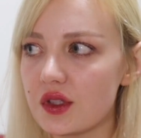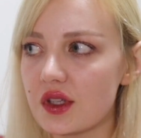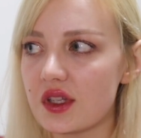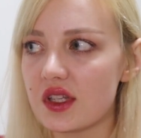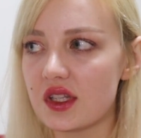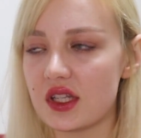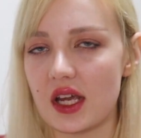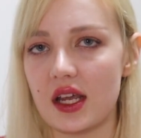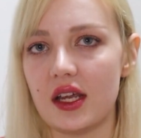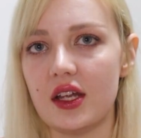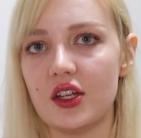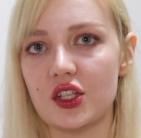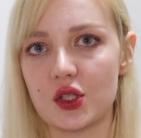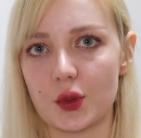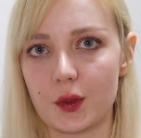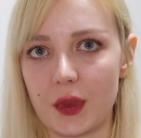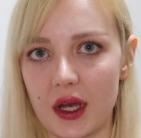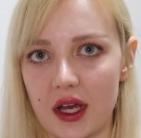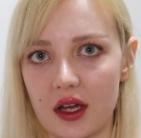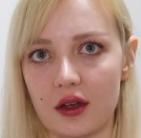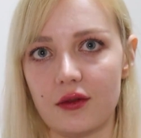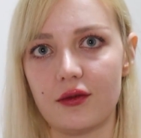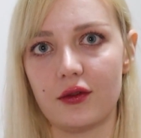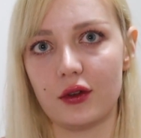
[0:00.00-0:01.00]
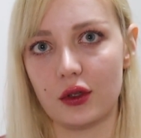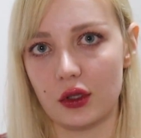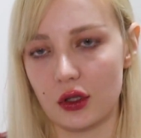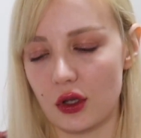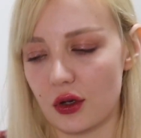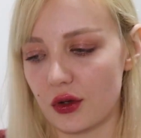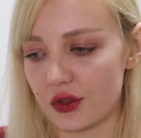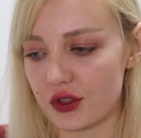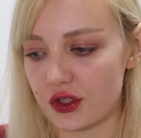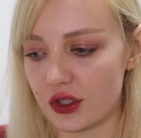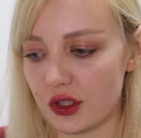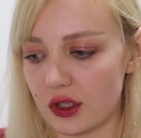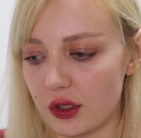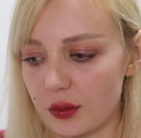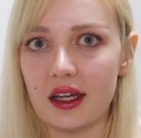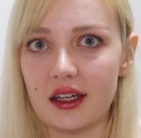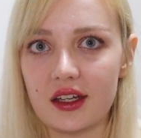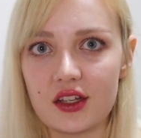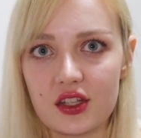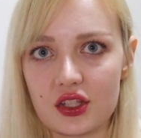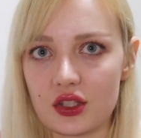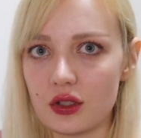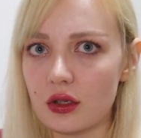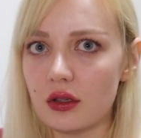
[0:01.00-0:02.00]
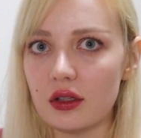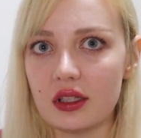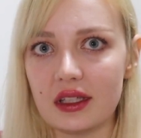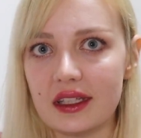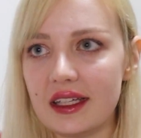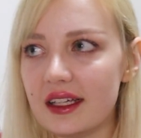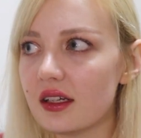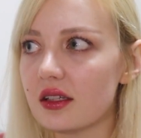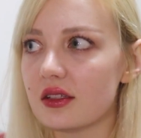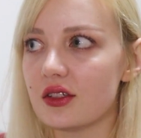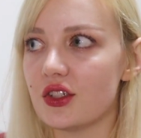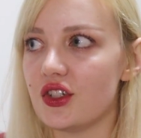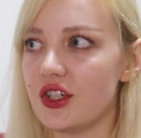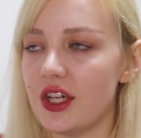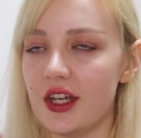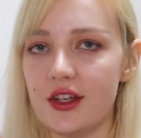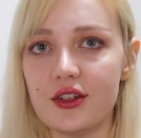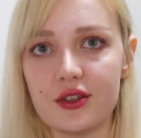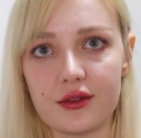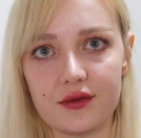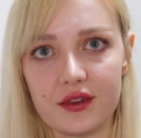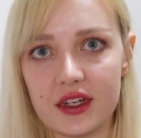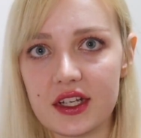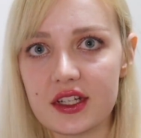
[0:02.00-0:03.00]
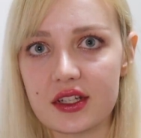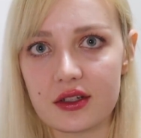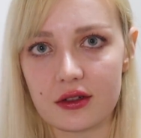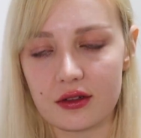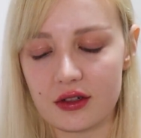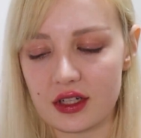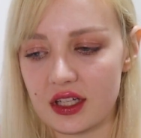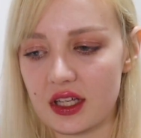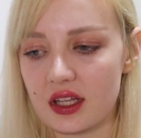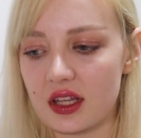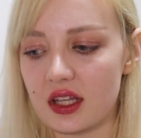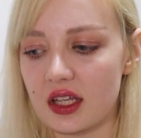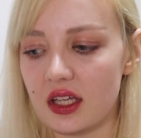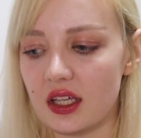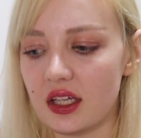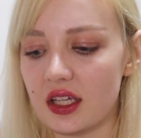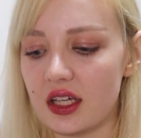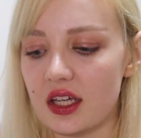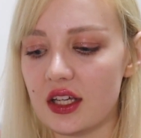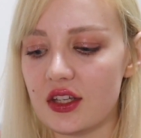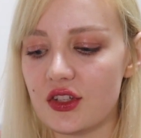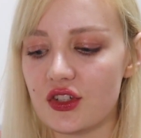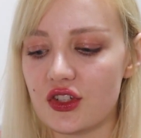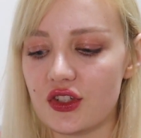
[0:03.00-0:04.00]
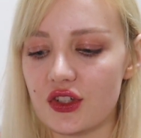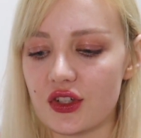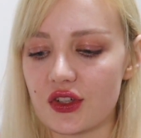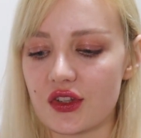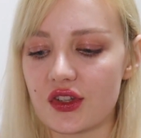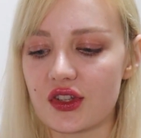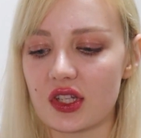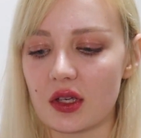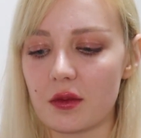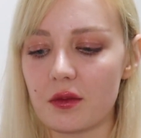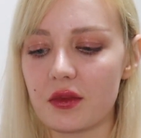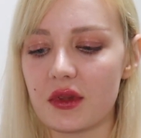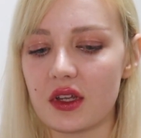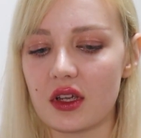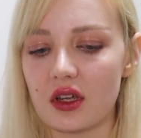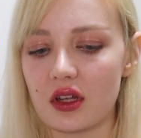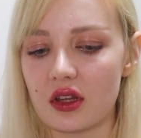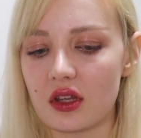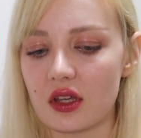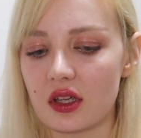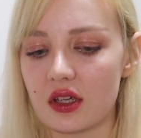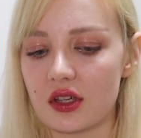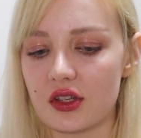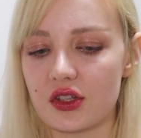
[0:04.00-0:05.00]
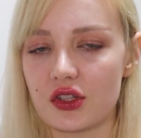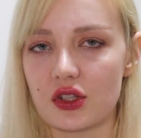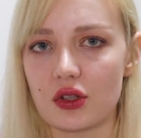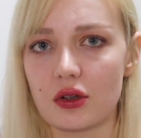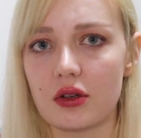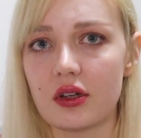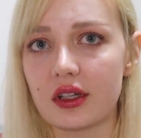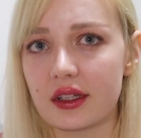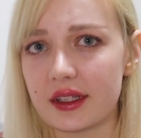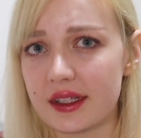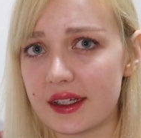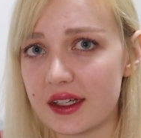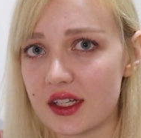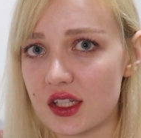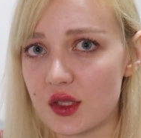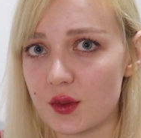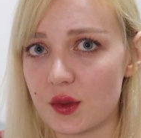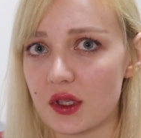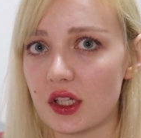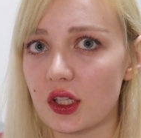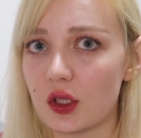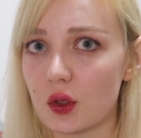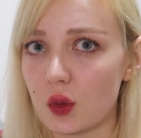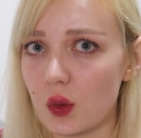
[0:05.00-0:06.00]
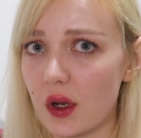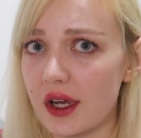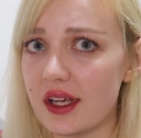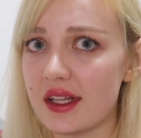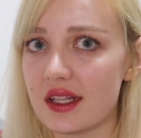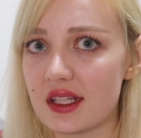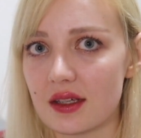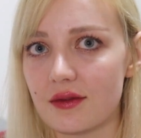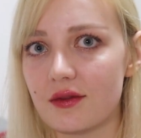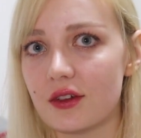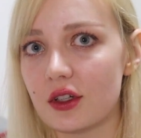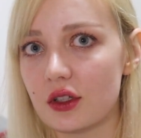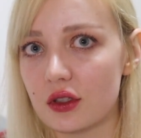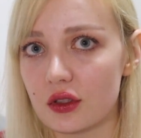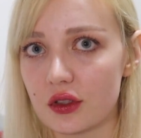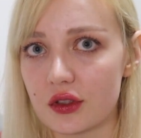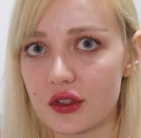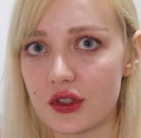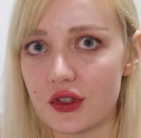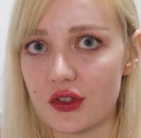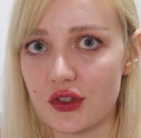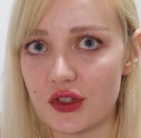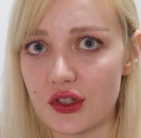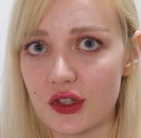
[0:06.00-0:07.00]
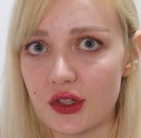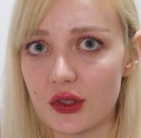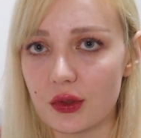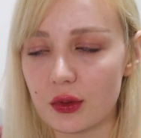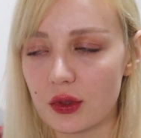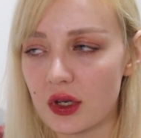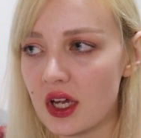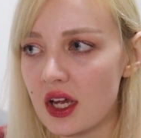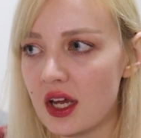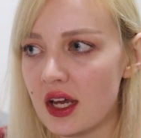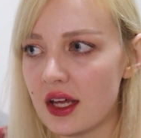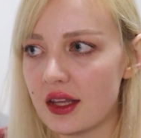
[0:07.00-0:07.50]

to stay in Japan for long term. And it's not illegal to change a visa or anything, it's just something that historically has been quite difficult to do.